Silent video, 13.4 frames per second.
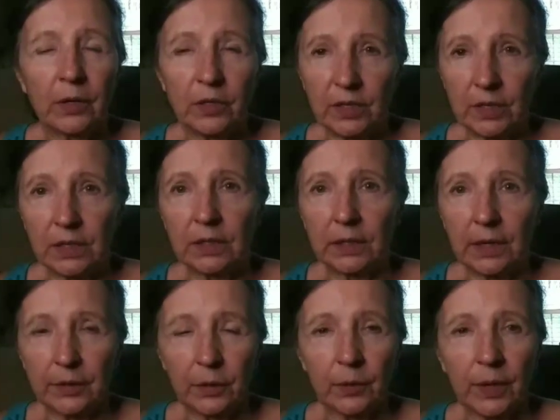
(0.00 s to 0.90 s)
are
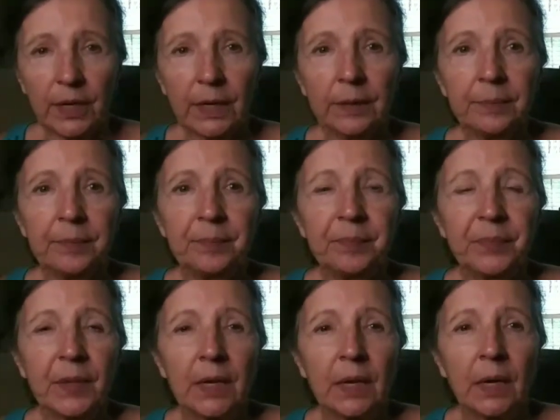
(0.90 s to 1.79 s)
decluttering,
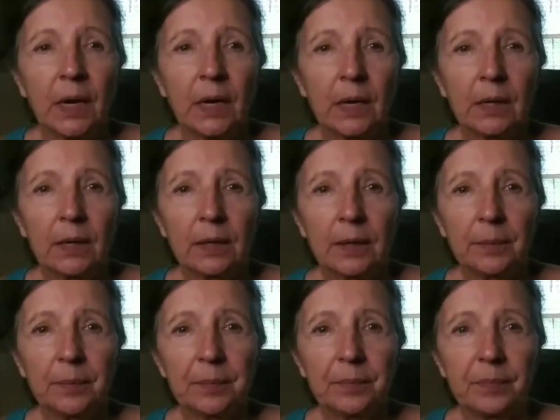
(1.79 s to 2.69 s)

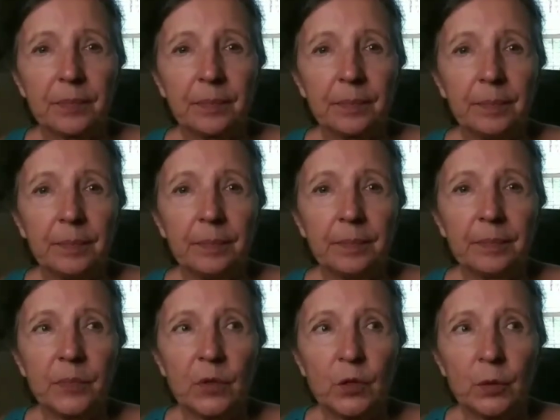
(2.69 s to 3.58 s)
um,
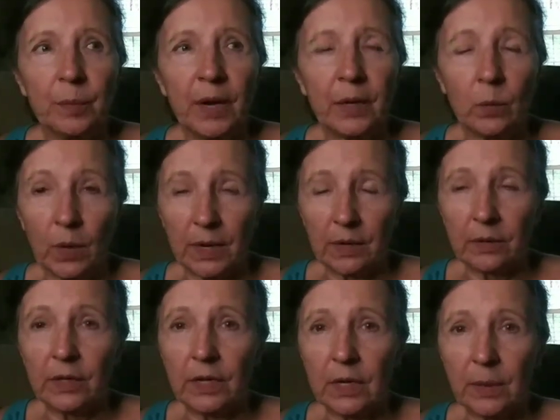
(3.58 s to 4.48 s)
you might want to
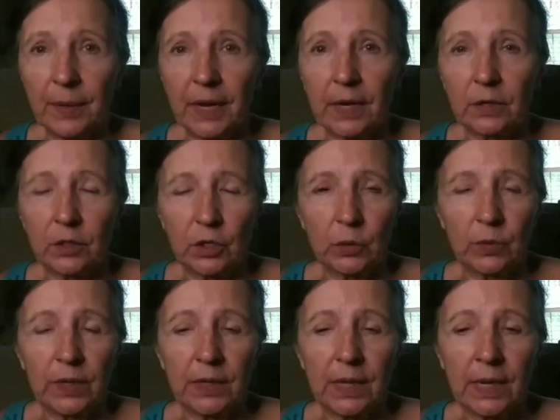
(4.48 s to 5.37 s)
think about
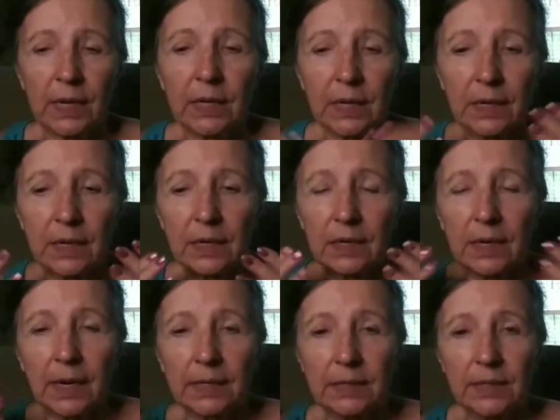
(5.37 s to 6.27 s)
doing that, getting
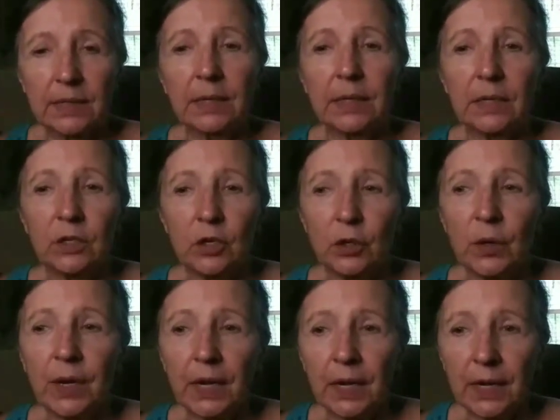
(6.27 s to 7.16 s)
an idea in
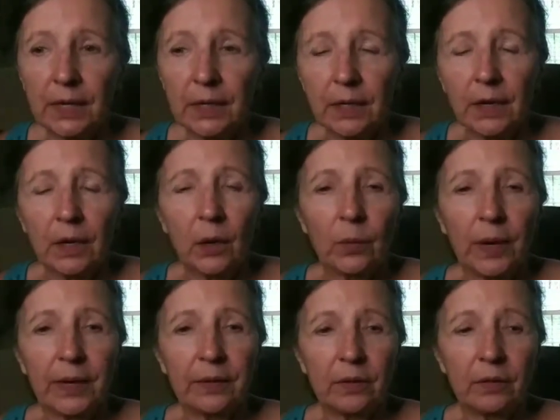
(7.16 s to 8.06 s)
your head,
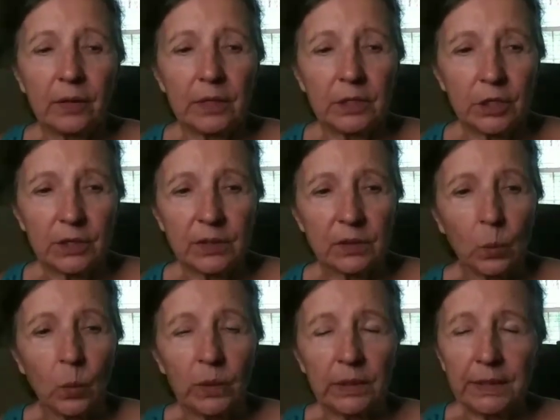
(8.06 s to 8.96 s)
rather than
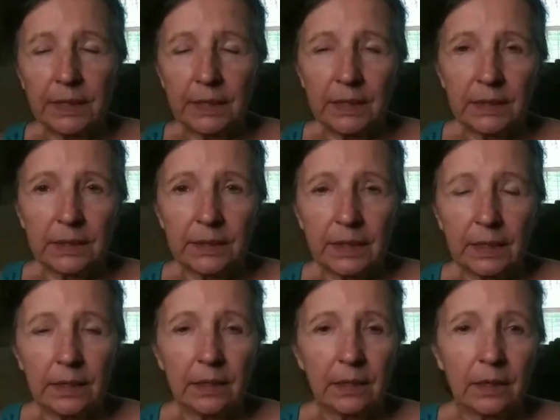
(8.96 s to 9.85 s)
just
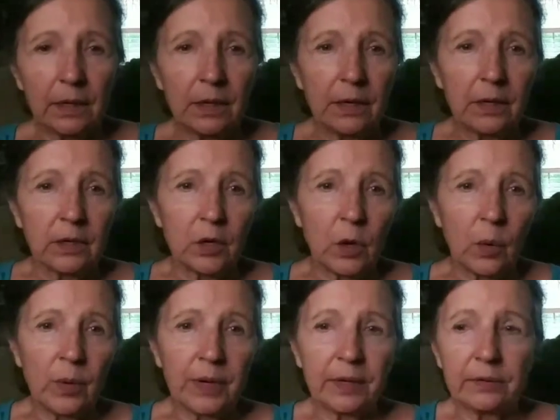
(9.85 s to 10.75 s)
willy-nilly
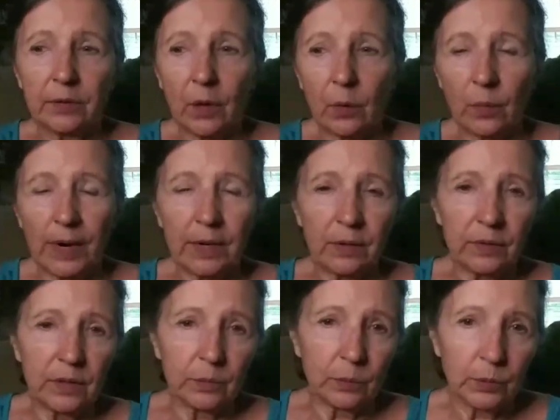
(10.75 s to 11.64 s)
going
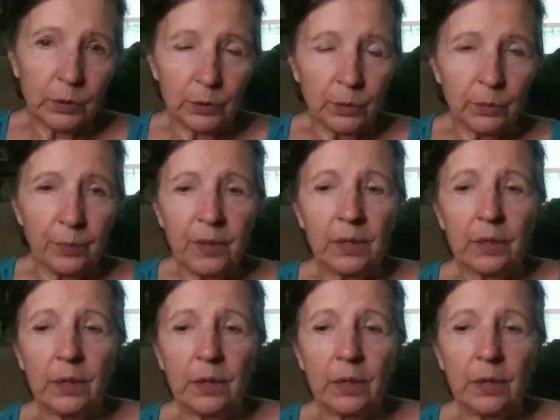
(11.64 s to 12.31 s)
around the room.